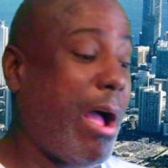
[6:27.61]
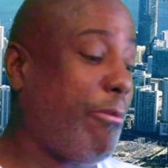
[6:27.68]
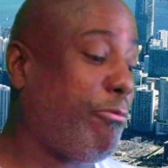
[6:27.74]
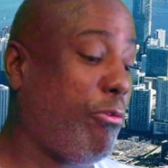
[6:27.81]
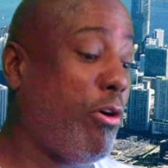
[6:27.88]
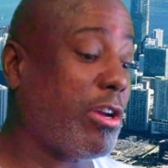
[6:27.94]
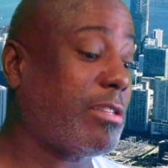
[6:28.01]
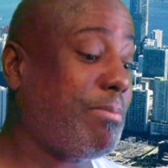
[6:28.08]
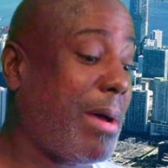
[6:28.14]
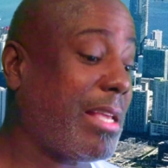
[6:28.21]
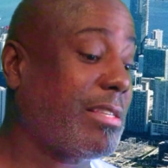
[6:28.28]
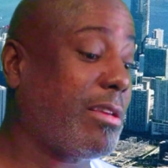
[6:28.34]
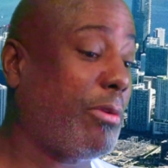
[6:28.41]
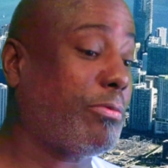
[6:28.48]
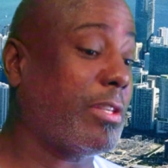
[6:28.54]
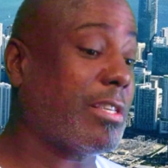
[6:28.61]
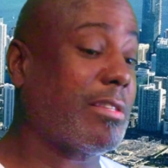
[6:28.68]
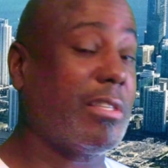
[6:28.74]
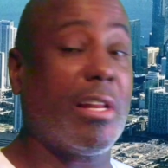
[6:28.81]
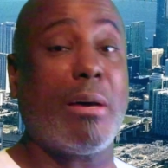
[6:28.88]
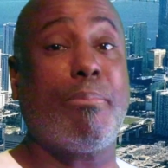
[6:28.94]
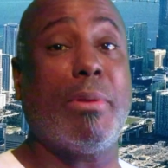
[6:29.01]
I forced myself to
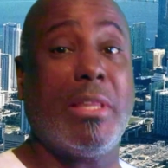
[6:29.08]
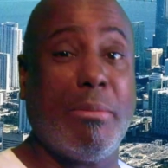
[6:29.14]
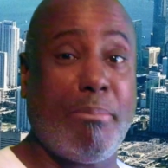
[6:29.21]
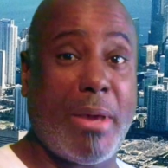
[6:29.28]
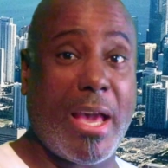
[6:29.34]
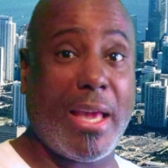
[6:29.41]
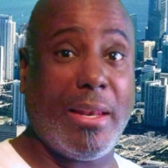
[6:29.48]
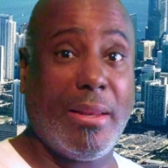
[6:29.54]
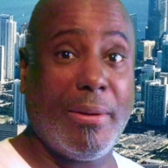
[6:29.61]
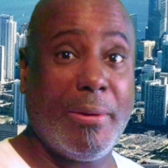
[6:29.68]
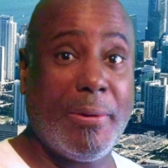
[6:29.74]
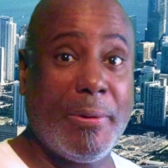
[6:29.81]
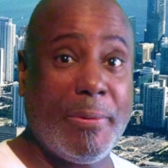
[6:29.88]
sit up in the bed.